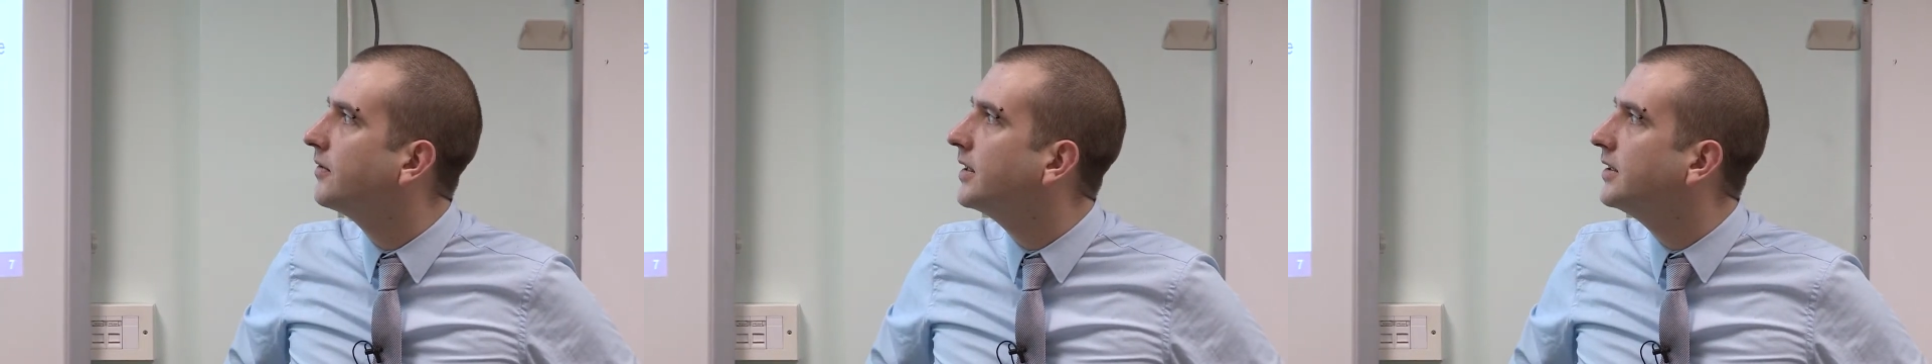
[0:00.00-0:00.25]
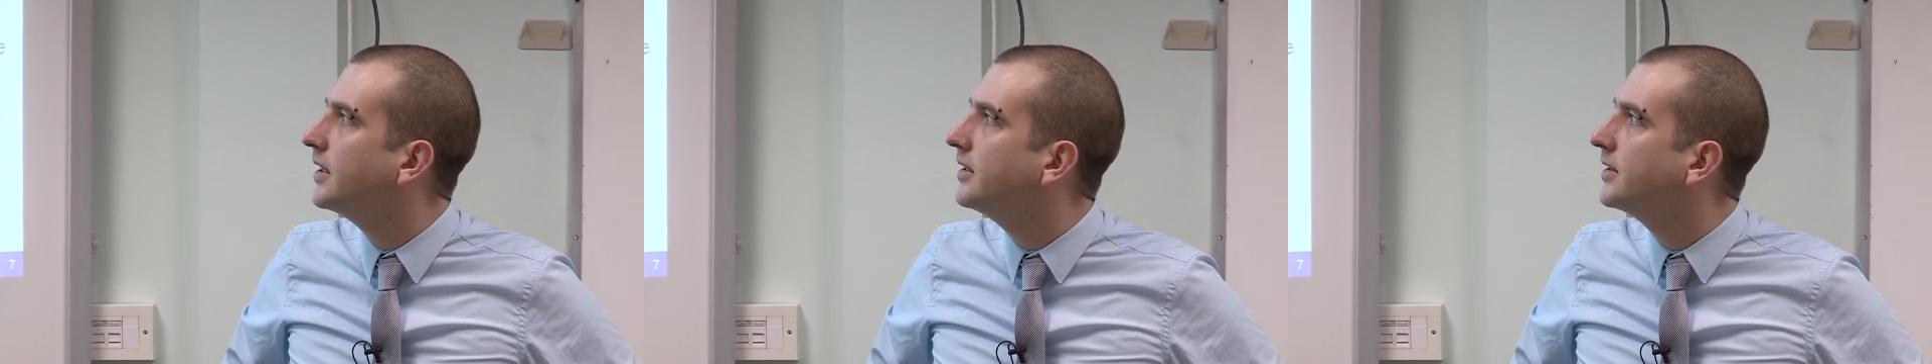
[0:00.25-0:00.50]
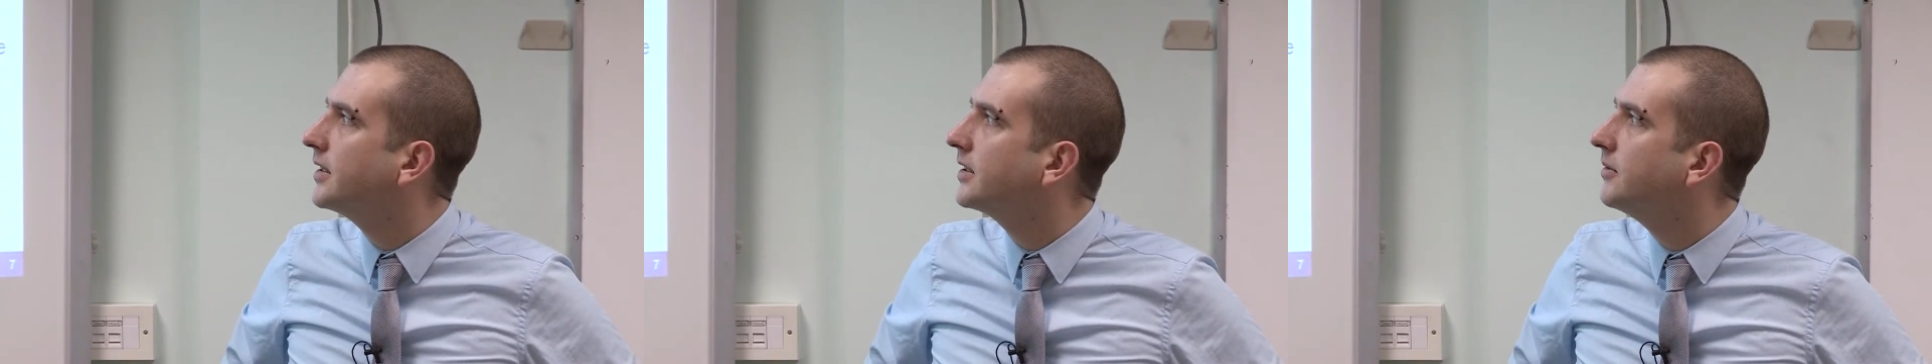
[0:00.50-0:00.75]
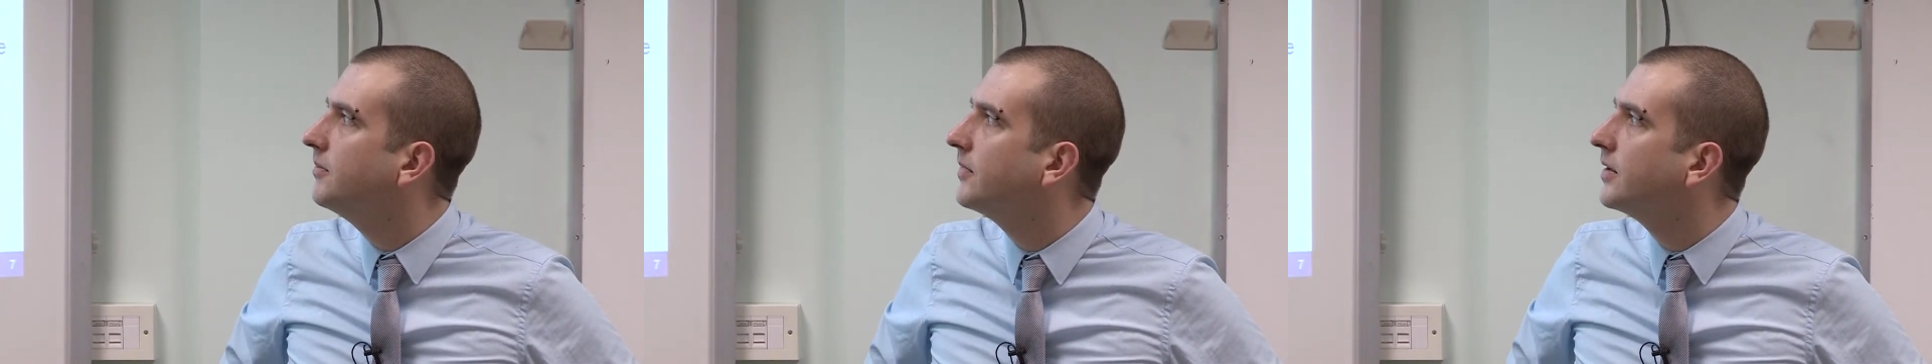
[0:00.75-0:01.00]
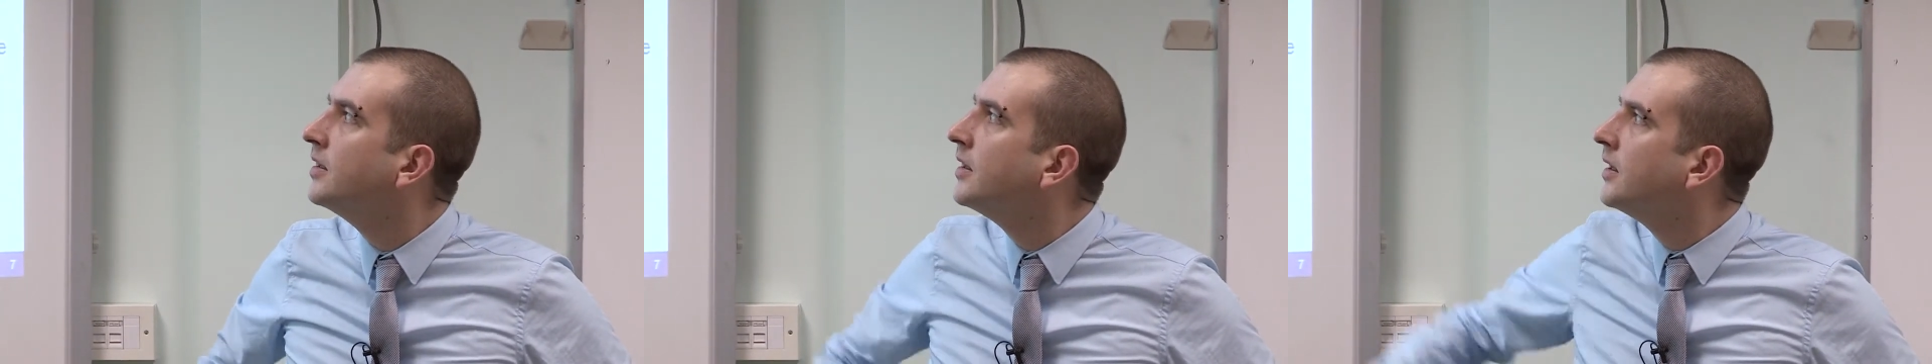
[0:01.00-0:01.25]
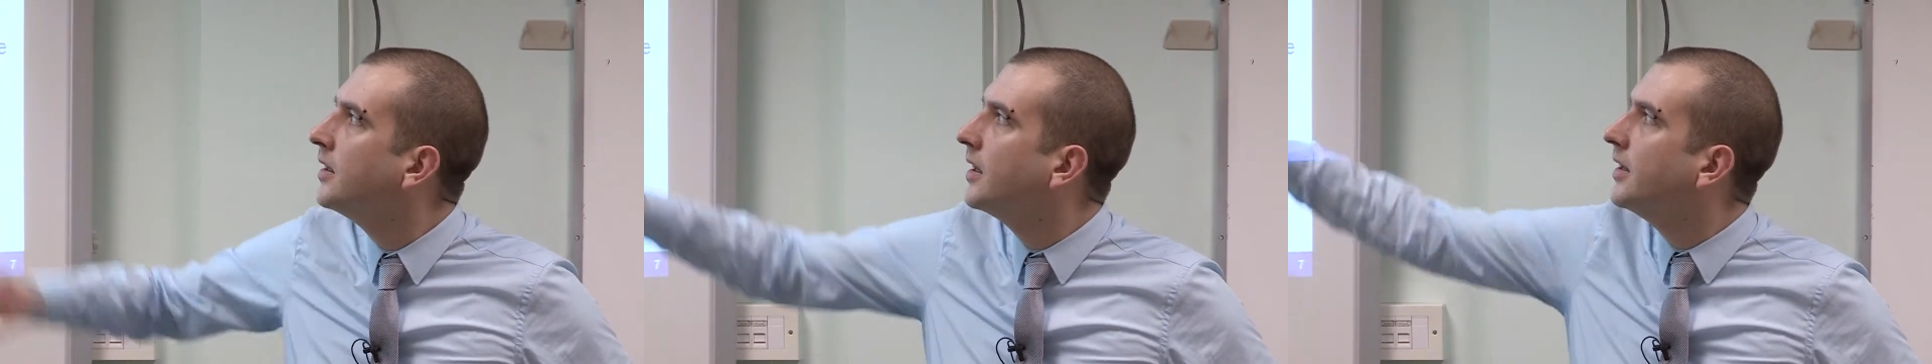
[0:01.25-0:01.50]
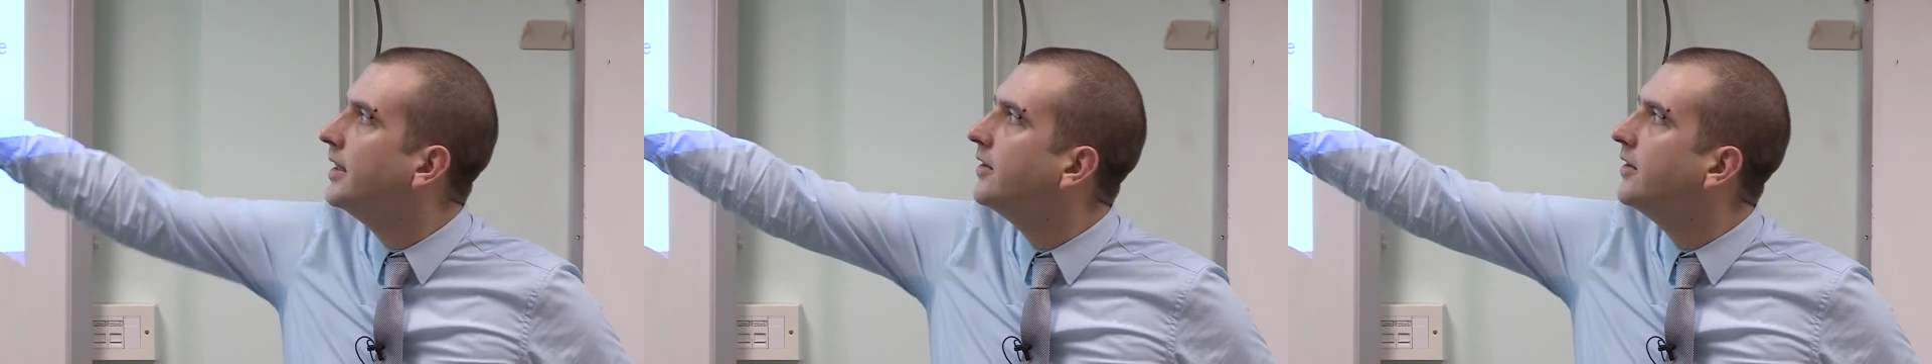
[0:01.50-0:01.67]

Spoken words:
regen system, and